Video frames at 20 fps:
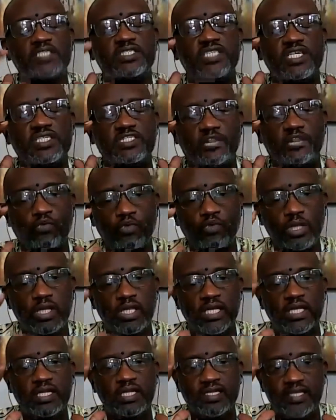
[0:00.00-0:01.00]
And
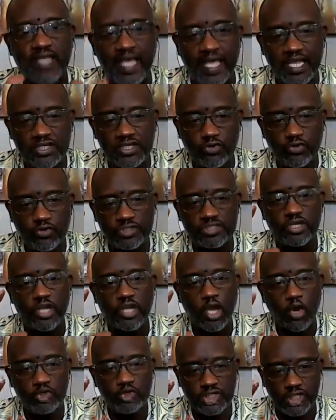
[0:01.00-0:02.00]
that's just
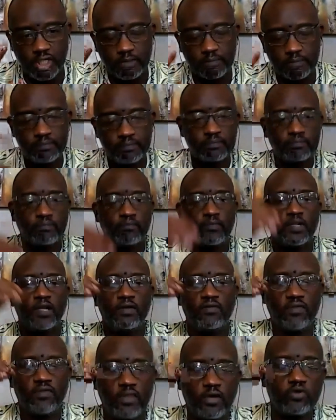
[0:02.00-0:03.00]
a really
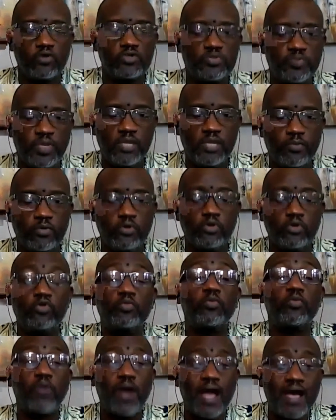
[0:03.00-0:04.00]
dangerous
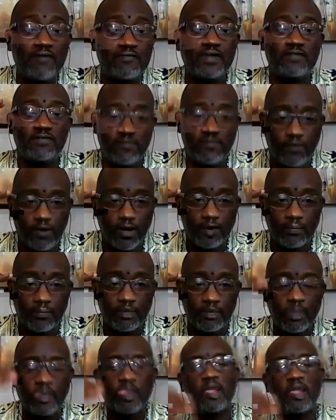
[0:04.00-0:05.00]
notion for
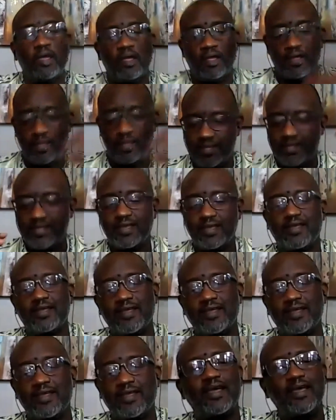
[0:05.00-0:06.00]
those people who
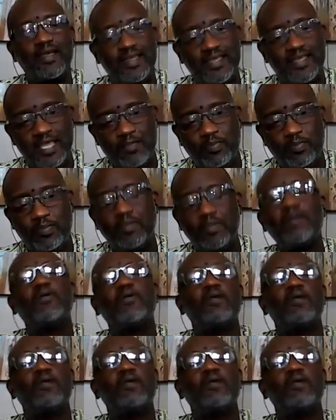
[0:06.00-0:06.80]
profit from